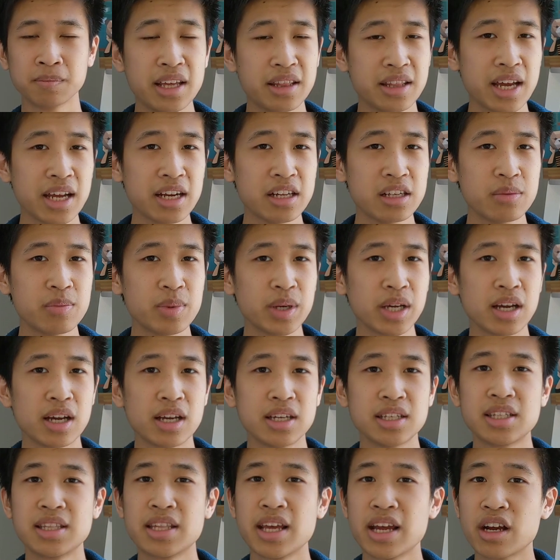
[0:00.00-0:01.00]
And that is
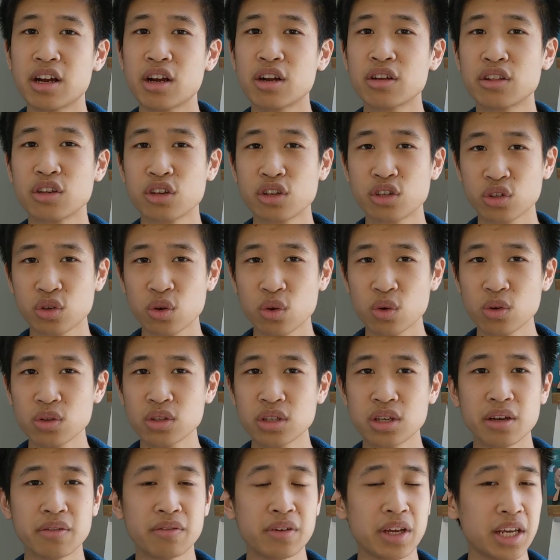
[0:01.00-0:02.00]
because they are the
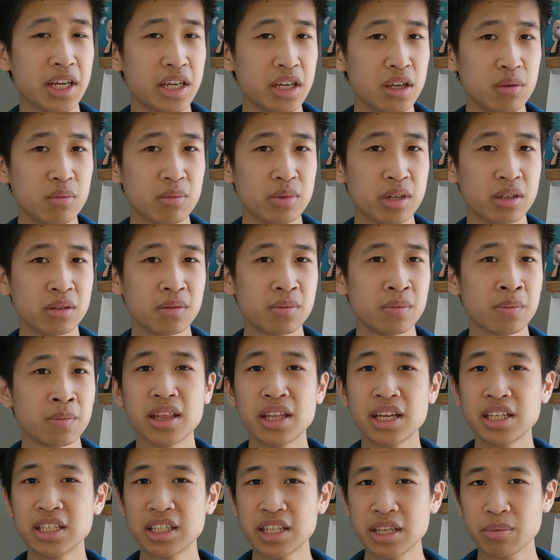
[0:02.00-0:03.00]
souls of a human
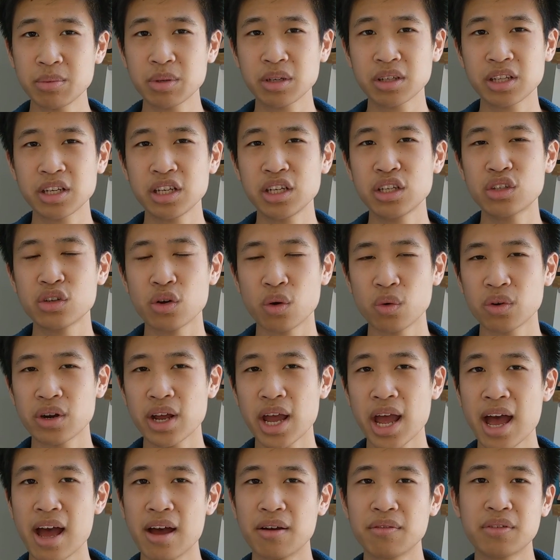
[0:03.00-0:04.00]
and they typically don't
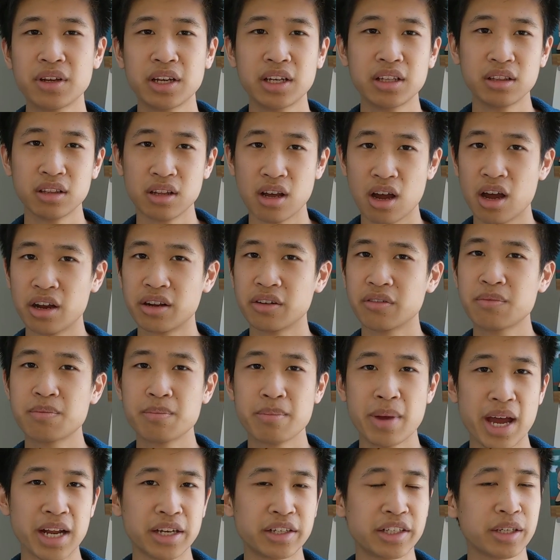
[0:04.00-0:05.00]
have a lot of
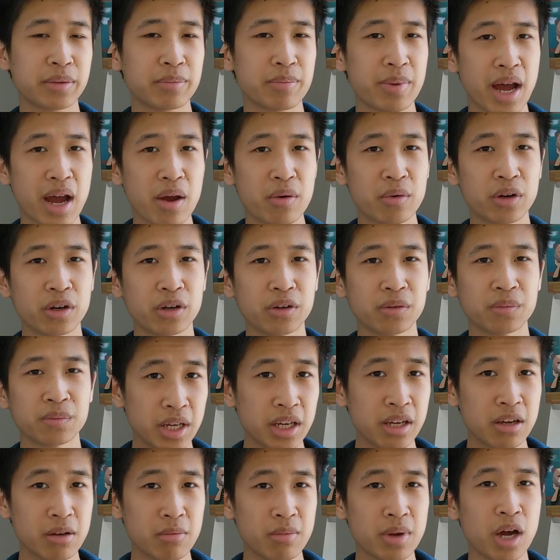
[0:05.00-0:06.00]
magic power.
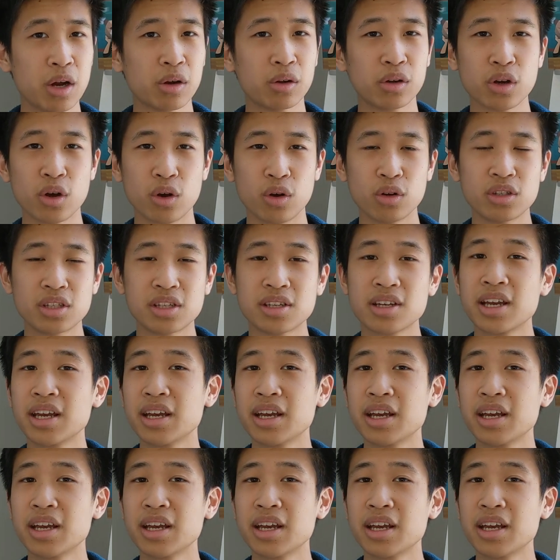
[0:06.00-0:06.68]
Speaking about ghosts,